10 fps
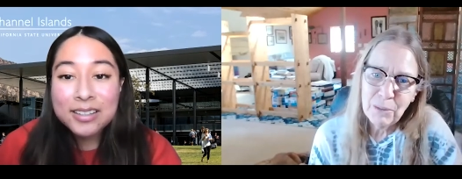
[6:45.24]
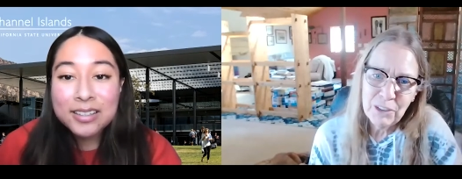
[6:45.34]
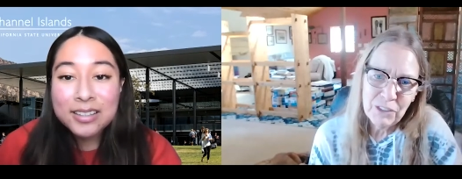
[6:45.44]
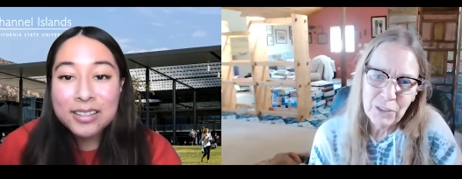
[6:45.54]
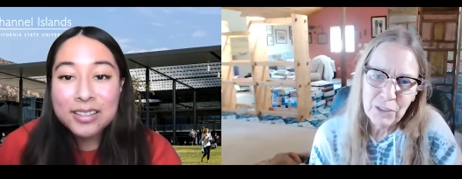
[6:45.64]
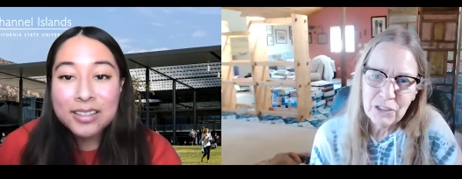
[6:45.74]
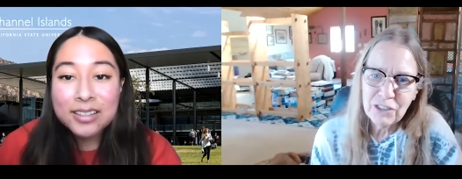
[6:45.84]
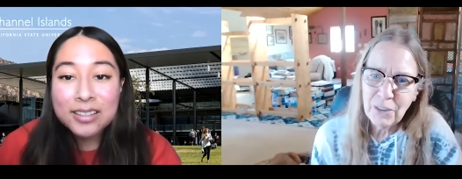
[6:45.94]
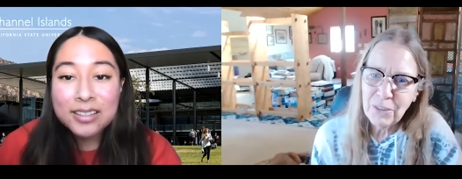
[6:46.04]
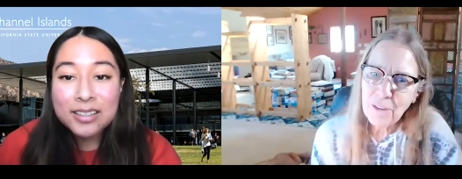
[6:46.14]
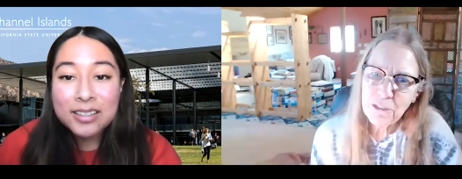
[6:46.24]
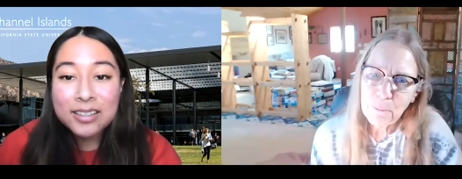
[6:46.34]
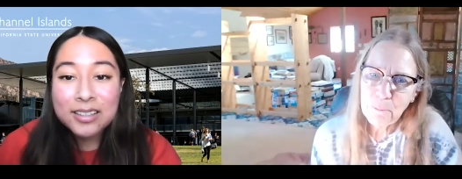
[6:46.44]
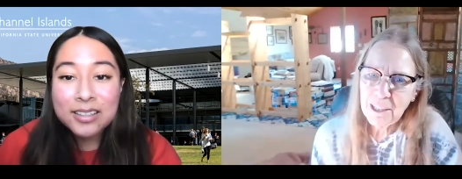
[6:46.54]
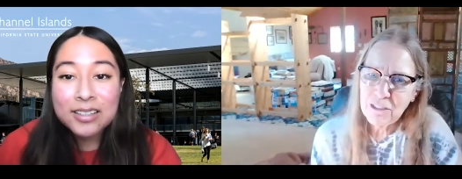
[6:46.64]
Speaker 1: research. So those are
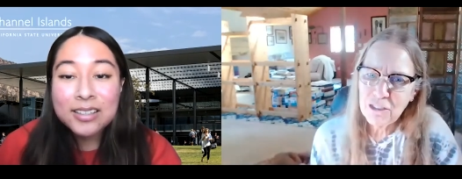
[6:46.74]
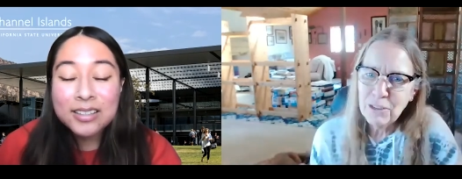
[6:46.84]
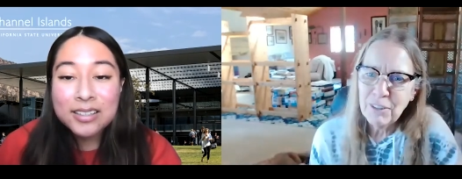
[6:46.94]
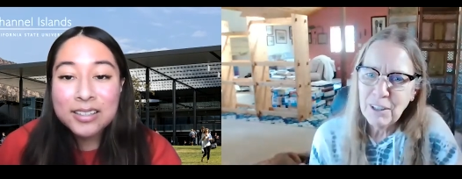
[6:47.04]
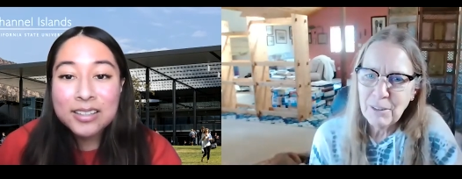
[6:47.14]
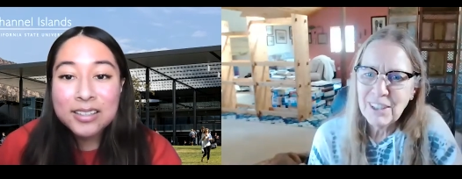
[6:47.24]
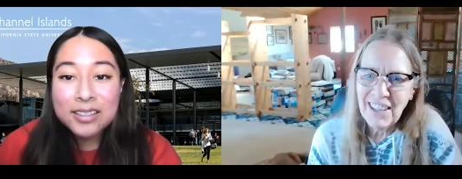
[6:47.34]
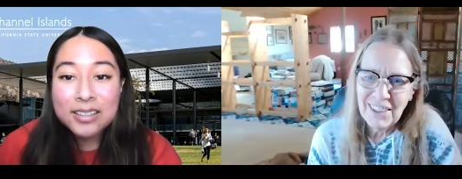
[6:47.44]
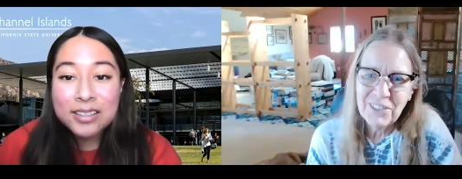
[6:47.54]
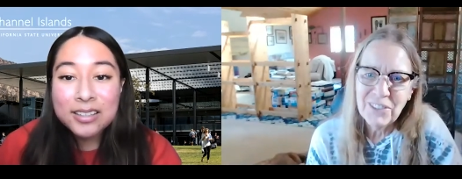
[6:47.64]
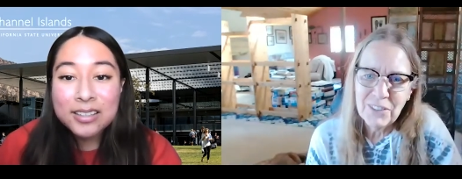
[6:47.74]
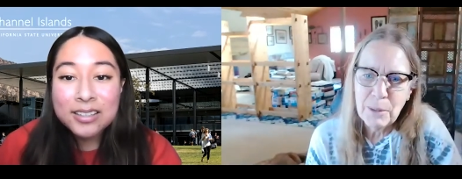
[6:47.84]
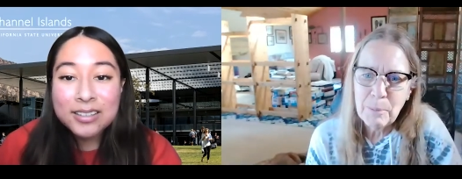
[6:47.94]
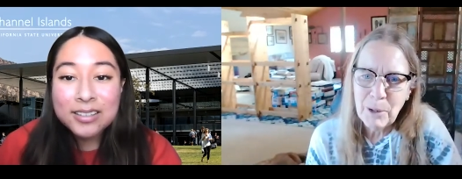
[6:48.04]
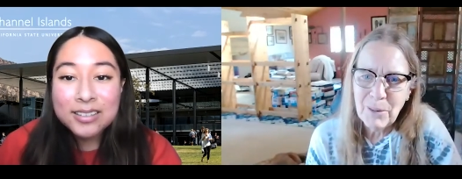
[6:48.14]
my two favorite classes in the
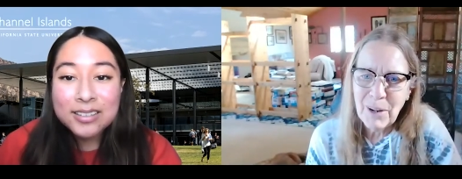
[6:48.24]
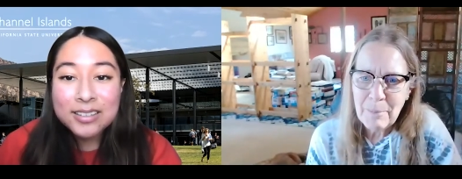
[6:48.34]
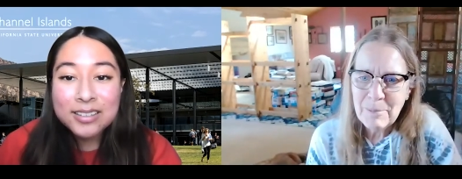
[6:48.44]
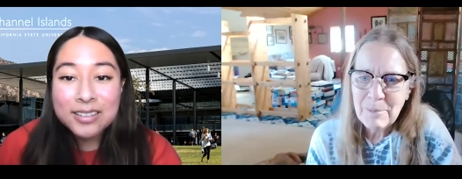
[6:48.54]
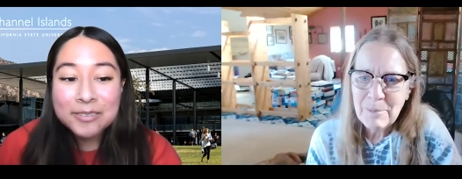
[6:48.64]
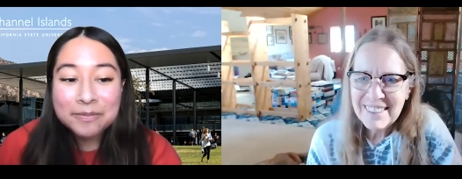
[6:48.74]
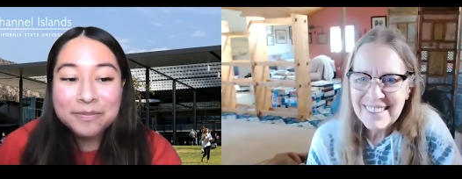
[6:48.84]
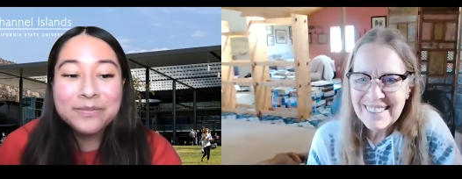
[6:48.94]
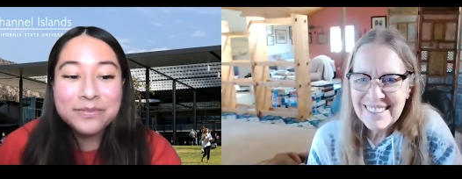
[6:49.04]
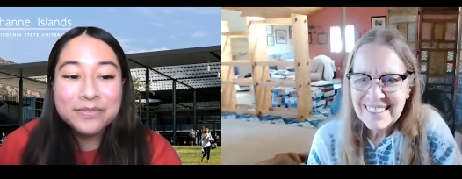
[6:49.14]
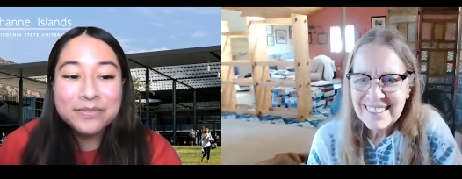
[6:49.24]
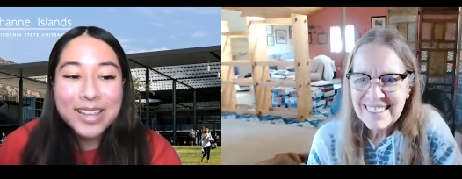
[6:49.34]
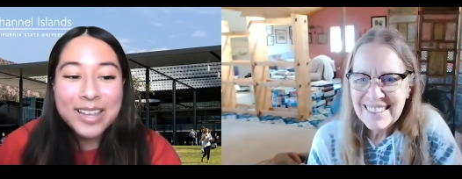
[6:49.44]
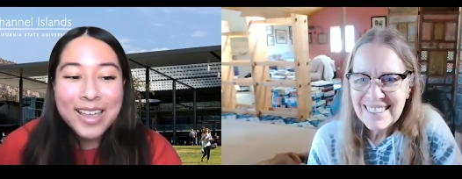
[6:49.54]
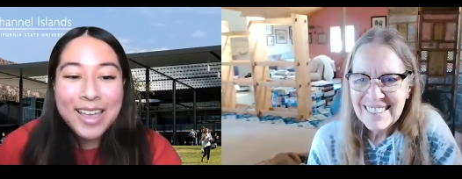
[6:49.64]
program.
Speaker 2: Mm-hmm.
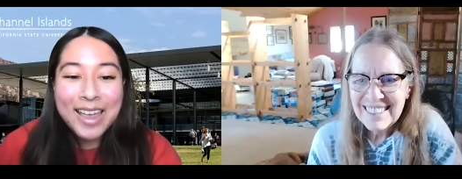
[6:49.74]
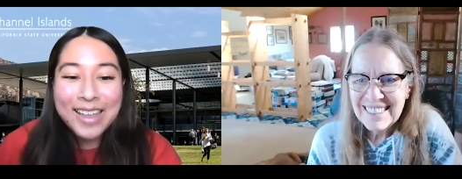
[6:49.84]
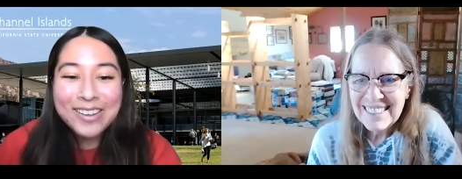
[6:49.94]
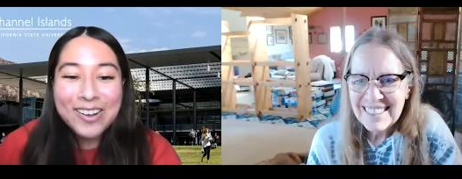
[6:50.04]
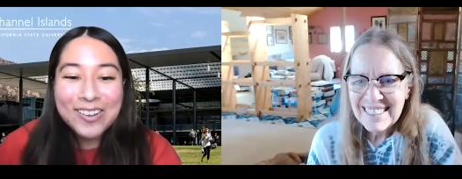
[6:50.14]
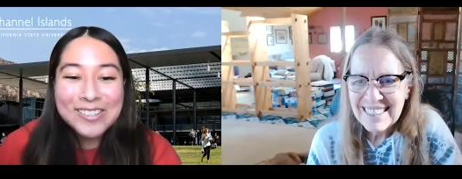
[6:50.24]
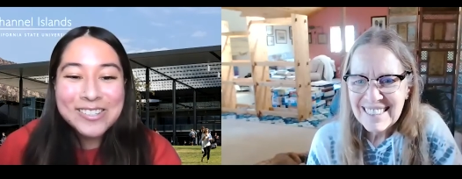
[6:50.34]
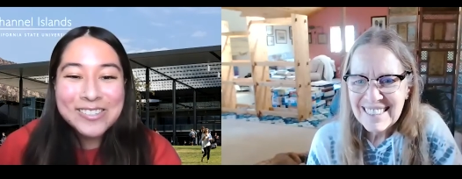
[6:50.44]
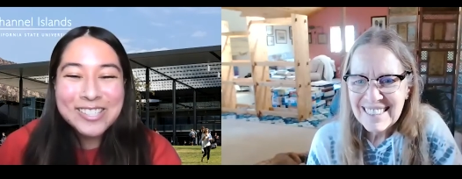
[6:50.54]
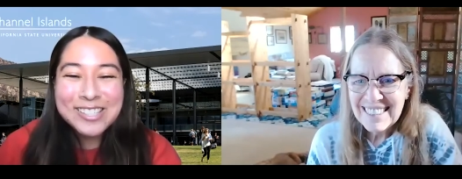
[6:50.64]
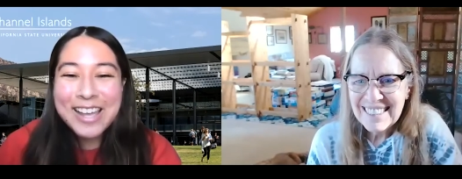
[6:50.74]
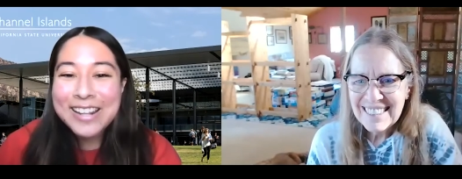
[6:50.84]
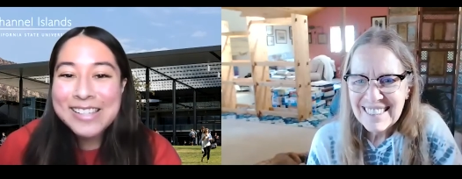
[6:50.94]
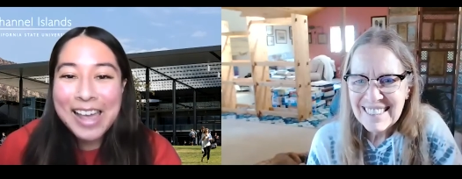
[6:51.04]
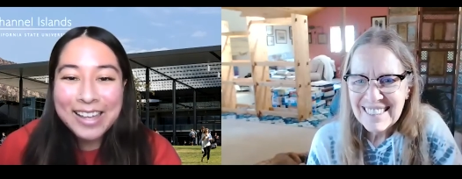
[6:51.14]
And then also just kind of
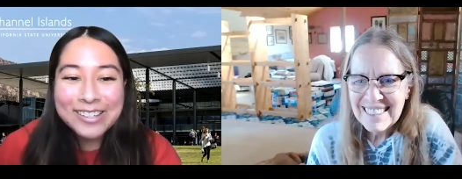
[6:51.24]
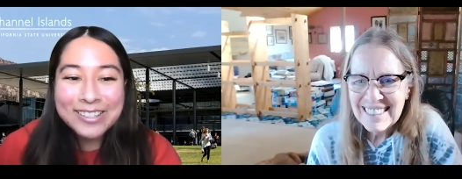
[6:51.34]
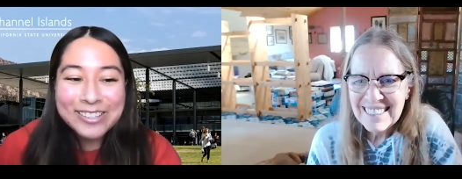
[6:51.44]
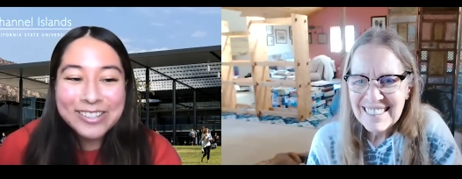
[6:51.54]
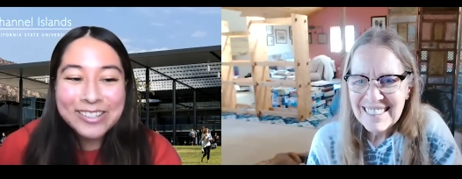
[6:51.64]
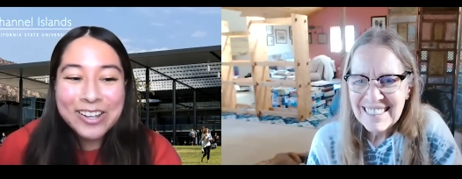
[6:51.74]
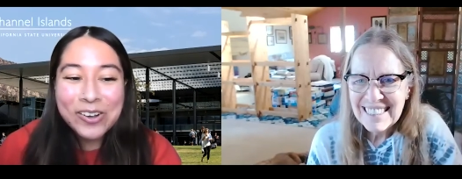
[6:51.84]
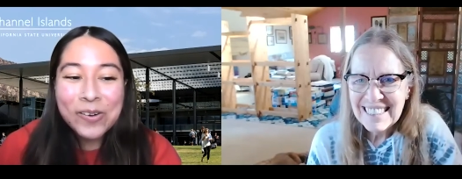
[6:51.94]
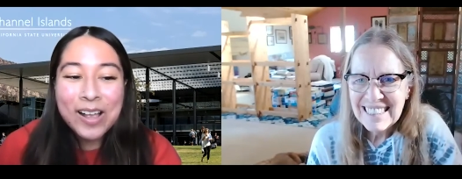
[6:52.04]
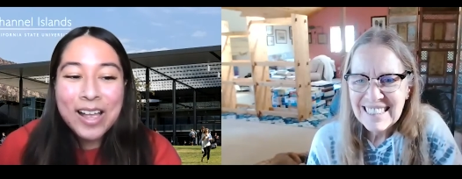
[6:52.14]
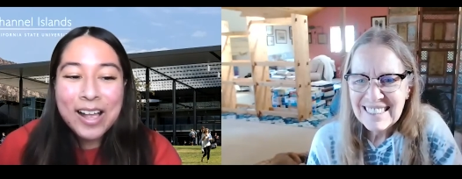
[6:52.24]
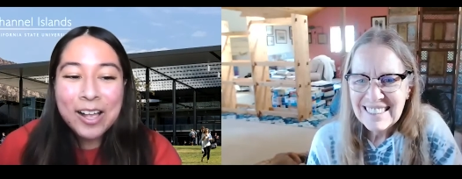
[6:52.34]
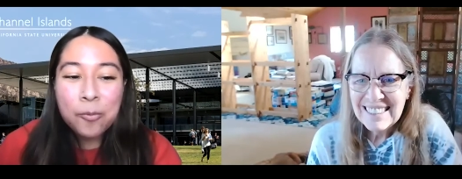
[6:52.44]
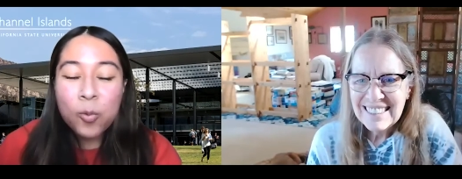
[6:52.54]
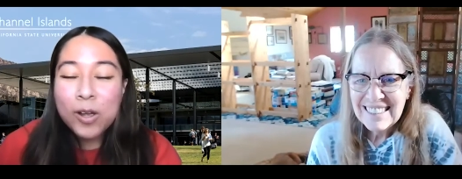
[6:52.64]
to end on a good note,
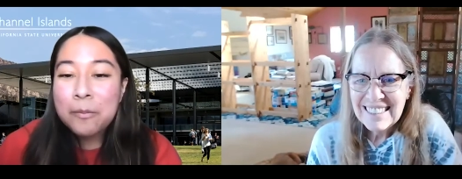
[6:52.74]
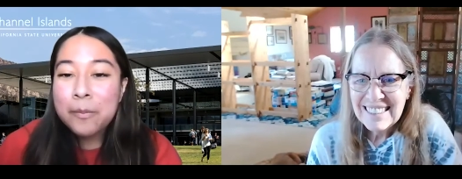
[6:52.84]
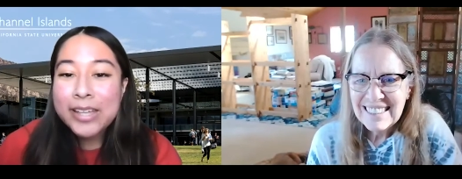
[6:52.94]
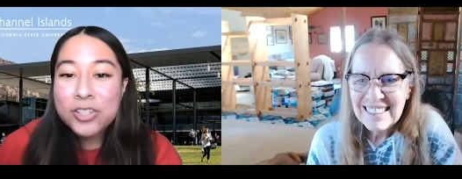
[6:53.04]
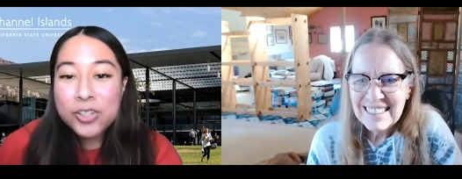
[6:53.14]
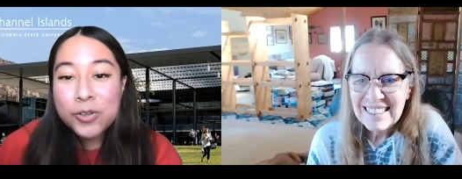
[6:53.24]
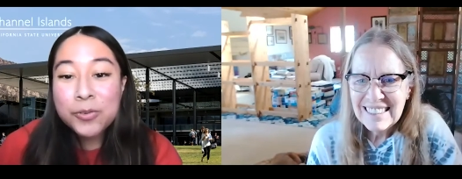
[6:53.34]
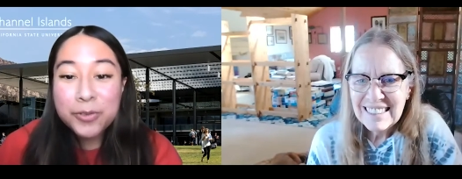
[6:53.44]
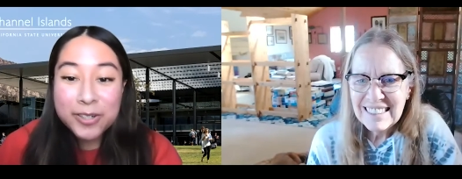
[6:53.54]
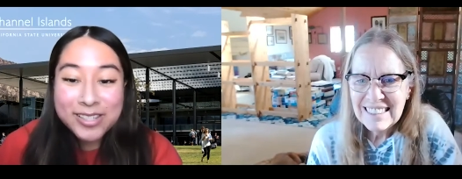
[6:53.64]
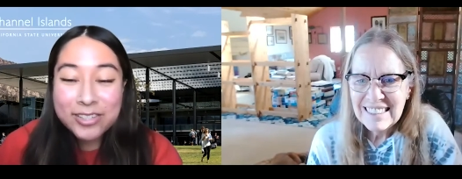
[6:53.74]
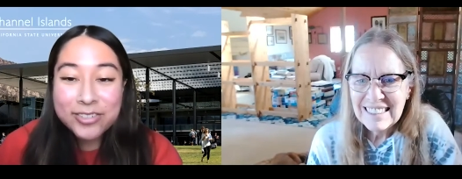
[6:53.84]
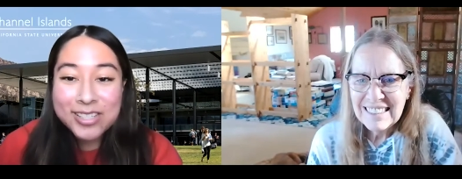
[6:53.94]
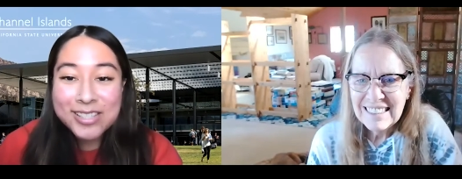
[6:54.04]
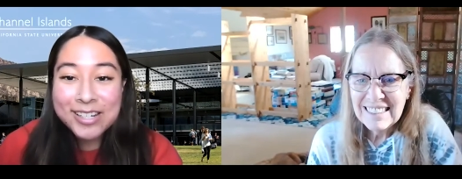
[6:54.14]
um, what made you first
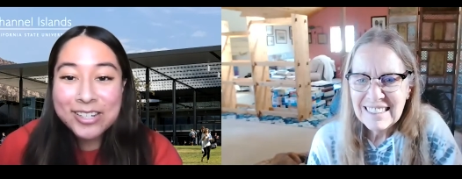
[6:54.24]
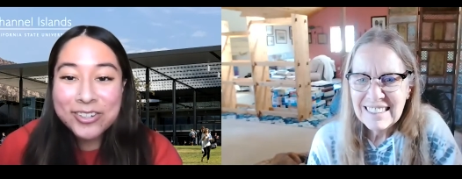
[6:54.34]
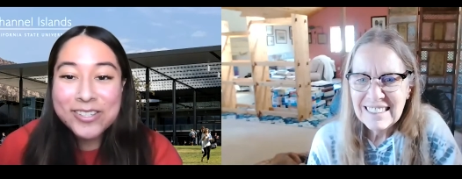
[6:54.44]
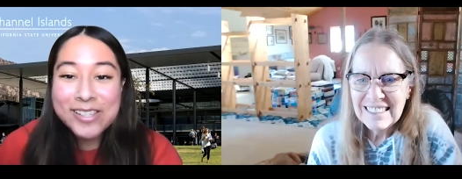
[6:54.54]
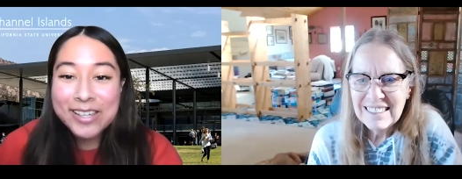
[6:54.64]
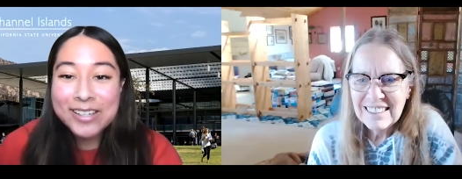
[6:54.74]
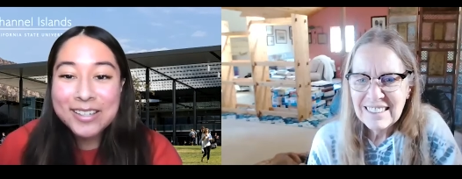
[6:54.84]
interested in nursing?